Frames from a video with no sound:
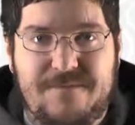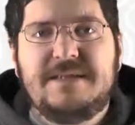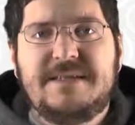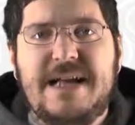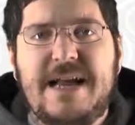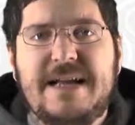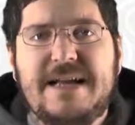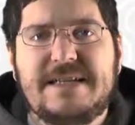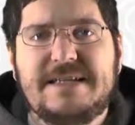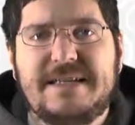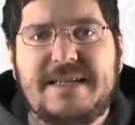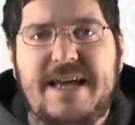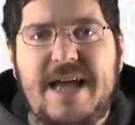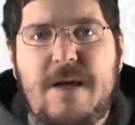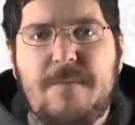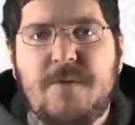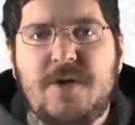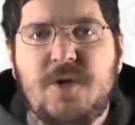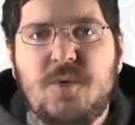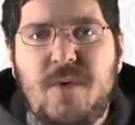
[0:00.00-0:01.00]
Statik is a
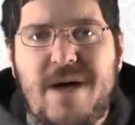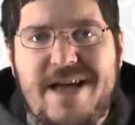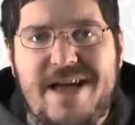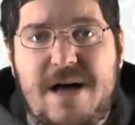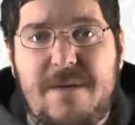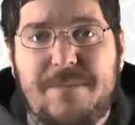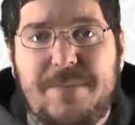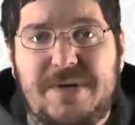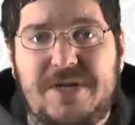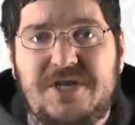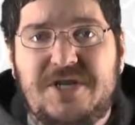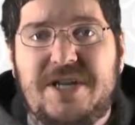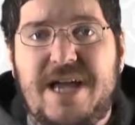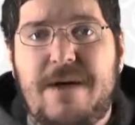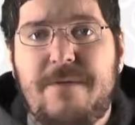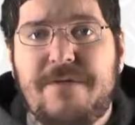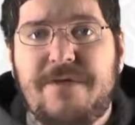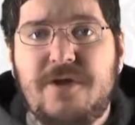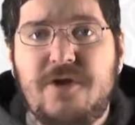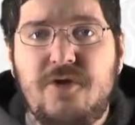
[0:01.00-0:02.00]
game where you wake up each
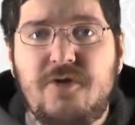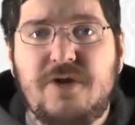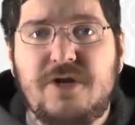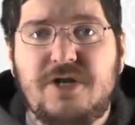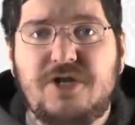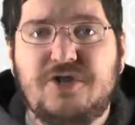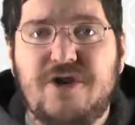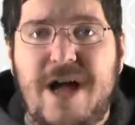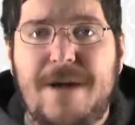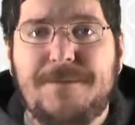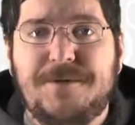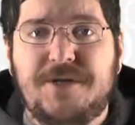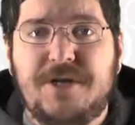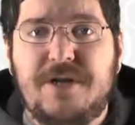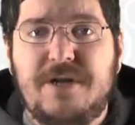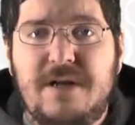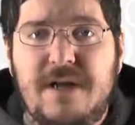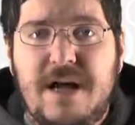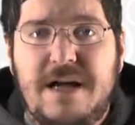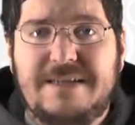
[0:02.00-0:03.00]
day with a new
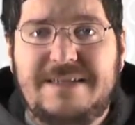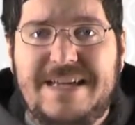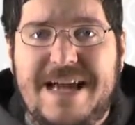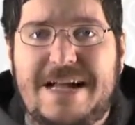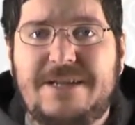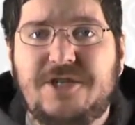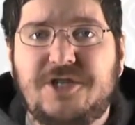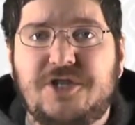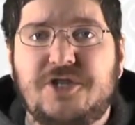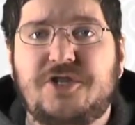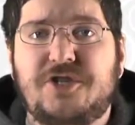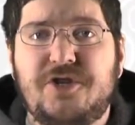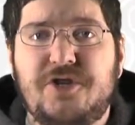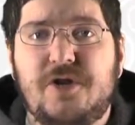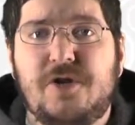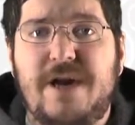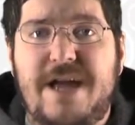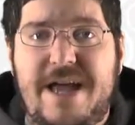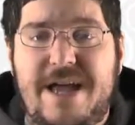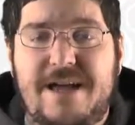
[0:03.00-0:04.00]
contraption attached to
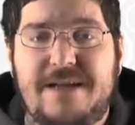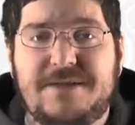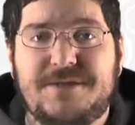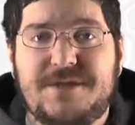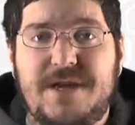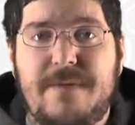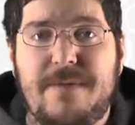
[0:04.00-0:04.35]
your hands,